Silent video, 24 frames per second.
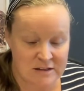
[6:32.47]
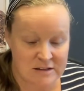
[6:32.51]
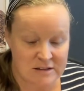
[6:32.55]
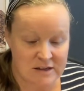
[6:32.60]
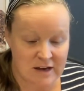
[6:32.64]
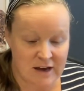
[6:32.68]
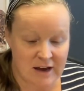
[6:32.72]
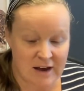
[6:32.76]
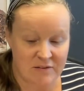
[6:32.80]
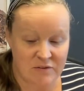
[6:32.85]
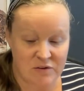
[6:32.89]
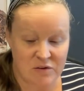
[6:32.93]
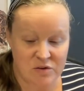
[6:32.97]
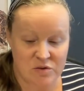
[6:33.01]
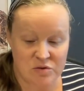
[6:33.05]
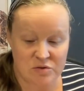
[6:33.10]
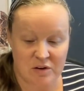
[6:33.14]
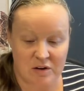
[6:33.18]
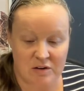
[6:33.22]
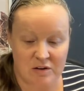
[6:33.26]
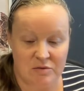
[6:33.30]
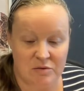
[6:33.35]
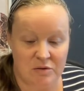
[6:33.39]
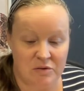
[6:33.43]
So have you
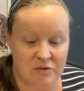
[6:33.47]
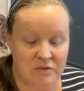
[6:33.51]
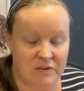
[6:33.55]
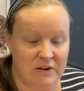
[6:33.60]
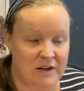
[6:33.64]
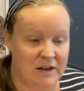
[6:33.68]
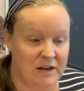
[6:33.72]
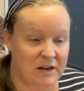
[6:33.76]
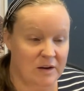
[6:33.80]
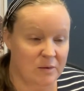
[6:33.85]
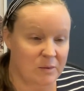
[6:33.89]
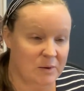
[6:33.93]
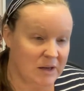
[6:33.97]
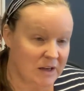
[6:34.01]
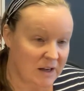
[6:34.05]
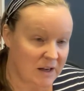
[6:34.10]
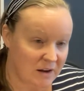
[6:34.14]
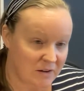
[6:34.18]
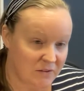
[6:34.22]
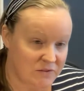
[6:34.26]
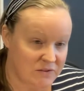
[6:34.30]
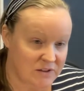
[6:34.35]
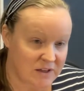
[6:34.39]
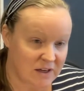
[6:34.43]
tried raw feeding? We'd
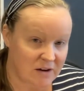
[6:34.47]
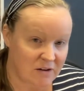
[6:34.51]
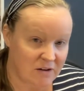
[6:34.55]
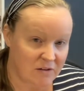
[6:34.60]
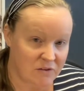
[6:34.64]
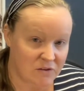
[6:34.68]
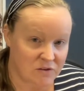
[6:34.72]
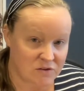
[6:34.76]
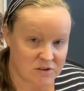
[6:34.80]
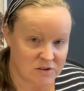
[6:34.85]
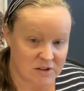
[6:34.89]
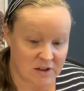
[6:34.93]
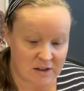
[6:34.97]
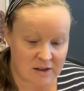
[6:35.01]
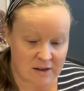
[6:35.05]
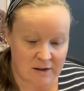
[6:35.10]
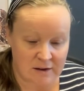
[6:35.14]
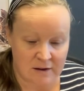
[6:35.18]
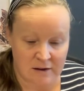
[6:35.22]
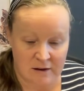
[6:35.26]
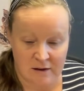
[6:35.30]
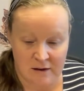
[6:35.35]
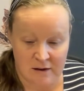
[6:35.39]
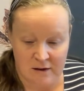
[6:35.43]
love to hear of your
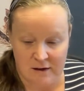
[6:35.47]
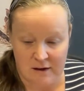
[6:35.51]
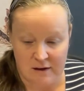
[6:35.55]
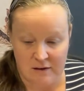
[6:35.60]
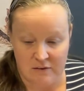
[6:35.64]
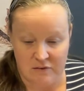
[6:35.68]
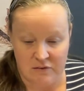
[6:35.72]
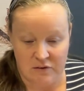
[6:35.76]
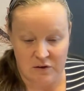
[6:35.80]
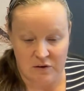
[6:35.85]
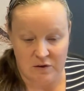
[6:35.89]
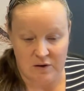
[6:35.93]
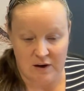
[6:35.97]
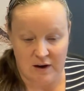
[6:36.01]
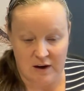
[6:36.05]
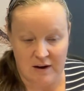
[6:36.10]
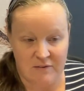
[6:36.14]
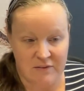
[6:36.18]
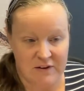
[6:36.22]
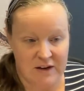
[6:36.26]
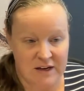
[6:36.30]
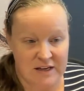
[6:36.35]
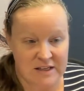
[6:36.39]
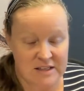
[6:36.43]
journey. If you
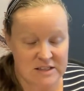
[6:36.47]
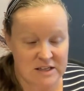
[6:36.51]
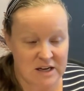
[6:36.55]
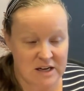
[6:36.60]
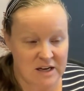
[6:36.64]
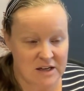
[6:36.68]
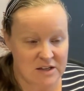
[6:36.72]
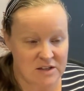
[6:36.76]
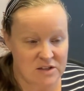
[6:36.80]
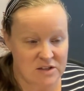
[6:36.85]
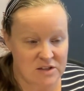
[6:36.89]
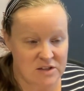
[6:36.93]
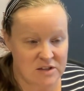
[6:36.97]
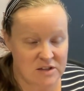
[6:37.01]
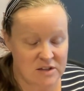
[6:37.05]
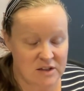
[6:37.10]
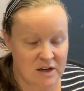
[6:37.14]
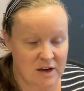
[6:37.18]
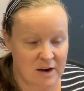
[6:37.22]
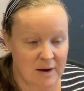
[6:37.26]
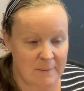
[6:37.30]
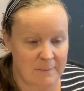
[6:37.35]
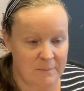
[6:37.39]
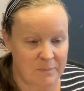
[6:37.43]
have, get in touch.
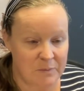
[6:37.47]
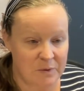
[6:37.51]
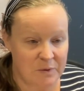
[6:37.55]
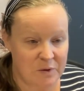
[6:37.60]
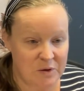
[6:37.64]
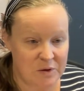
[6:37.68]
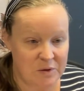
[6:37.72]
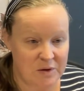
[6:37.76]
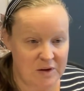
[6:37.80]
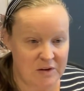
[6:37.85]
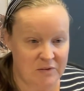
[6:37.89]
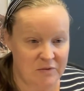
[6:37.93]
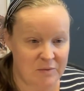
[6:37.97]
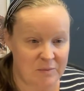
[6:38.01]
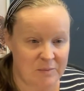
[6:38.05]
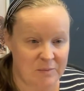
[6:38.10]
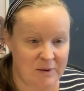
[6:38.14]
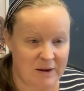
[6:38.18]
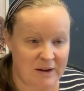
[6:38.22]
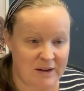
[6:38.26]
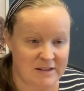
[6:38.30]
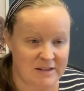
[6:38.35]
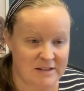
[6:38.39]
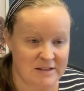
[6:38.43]
It could even
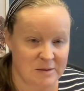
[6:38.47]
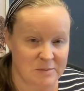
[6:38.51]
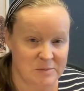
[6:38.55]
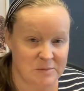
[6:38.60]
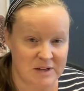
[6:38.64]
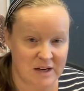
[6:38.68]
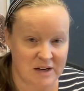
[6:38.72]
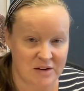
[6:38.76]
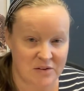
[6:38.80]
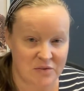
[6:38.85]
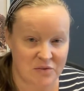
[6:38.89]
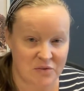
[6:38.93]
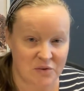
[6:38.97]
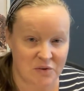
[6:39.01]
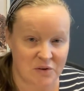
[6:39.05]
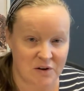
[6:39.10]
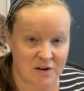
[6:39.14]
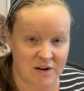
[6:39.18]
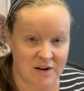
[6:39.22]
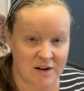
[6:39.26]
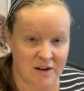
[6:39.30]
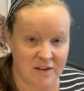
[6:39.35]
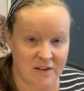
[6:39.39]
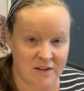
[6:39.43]
be a subject for
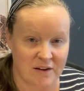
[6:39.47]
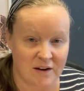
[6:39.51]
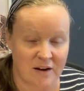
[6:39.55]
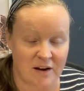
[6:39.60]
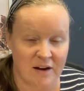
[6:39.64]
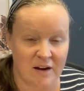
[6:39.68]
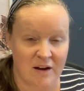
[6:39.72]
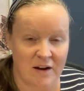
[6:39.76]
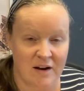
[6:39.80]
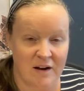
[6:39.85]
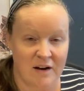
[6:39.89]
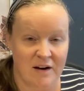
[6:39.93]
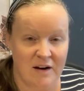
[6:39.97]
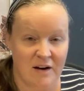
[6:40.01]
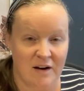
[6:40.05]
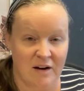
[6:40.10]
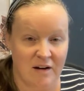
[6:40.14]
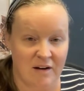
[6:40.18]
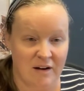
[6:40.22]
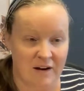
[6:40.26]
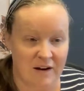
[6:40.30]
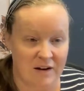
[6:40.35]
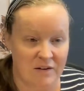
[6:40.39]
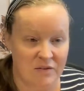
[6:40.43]
another
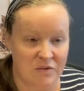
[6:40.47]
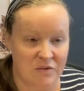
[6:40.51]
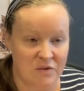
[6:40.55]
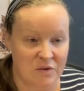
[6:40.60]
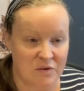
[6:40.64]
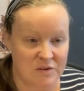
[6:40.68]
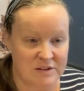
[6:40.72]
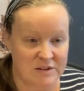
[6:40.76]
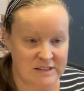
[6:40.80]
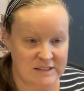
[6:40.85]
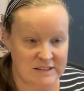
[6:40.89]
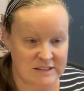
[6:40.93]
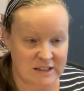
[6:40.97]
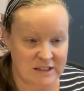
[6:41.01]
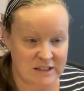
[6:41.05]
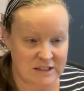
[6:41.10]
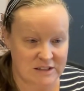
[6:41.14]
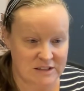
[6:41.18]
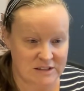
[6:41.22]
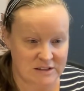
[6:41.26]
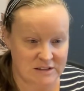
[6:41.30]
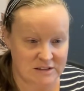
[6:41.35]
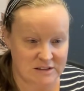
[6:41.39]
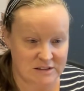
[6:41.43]
live or
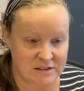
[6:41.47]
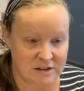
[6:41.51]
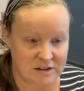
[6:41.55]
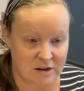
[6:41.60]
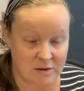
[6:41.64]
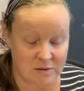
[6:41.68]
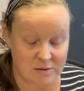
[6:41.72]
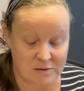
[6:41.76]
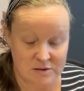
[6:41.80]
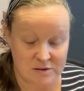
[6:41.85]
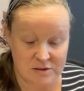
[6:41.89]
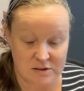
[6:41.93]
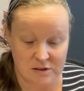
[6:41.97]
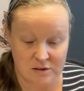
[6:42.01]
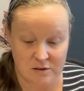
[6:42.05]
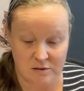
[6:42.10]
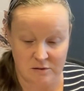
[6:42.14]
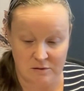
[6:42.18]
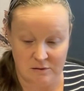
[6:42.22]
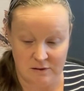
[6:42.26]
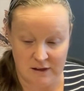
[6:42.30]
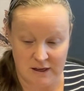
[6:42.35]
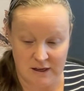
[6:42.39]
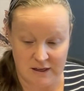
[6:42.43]
discussion. So do
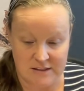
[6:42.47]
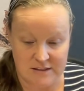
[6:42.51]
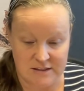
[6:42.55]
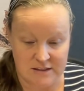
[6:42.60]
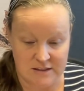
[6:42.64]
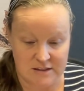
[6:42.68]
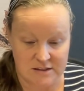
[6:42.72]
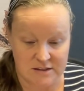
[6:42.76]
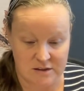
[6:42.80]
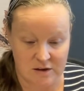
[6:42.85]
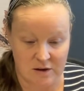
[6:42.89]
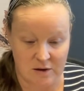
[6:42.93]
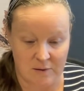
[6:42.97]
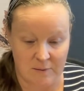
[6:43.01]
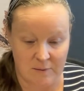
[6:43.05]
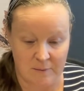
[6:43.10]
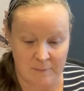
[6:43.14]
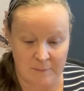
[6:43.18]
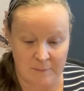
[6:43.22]
let us know.